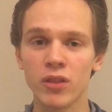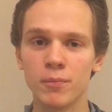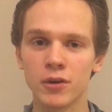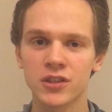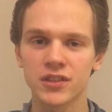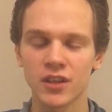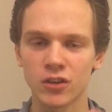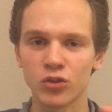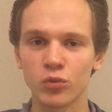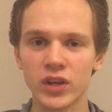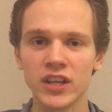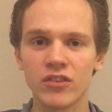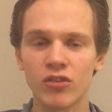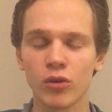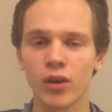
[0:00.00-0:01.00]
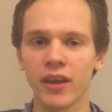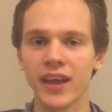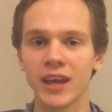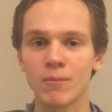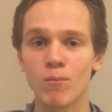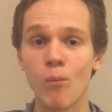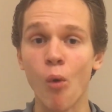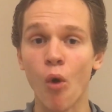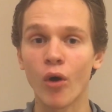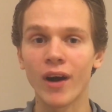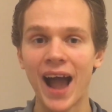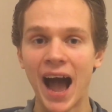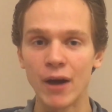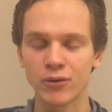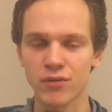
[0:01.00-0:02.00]
the books that you read so you can get more
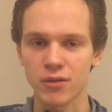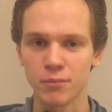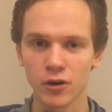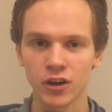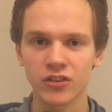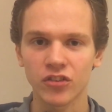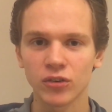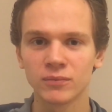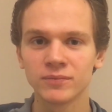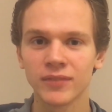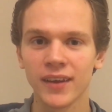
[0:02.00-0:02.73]
out of the books.